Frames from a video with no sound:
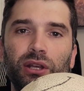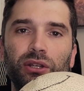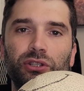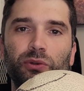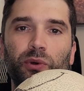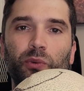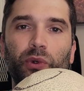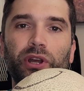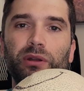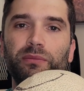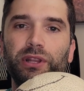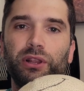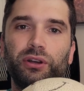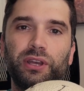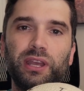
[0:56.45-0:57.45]
So when we're going
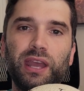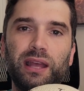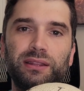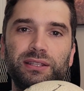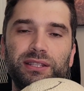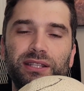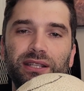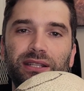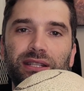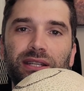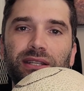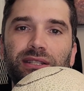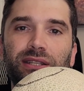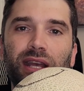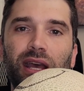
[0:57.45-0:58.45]
to be looking at the
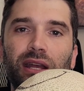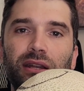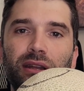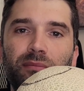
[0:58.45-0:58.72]
CT scan,